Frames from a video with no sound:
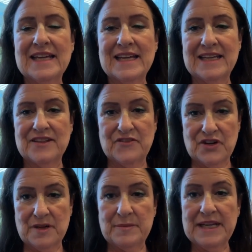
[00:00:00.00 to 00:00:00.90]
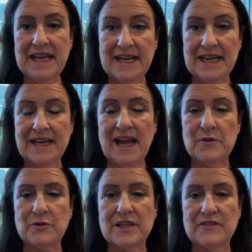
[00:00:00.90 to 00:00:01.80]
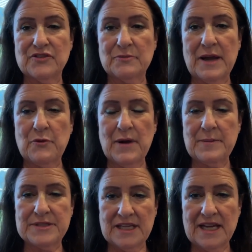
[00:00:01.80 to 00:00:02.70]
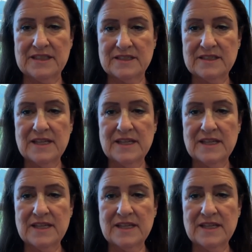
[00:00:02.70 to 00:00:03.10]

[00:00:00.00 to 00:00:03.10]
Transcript: In the very beginning, I will give you my website,